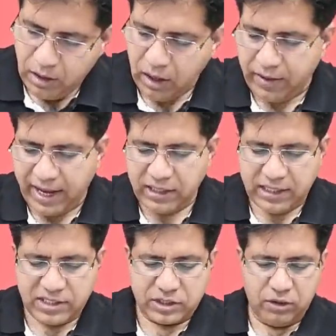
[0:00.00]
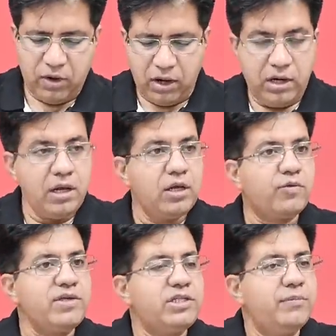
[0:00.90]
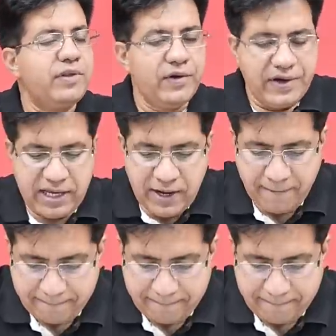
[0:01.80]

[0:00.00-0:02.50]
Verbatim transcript: All right, let's go on. Question number 30.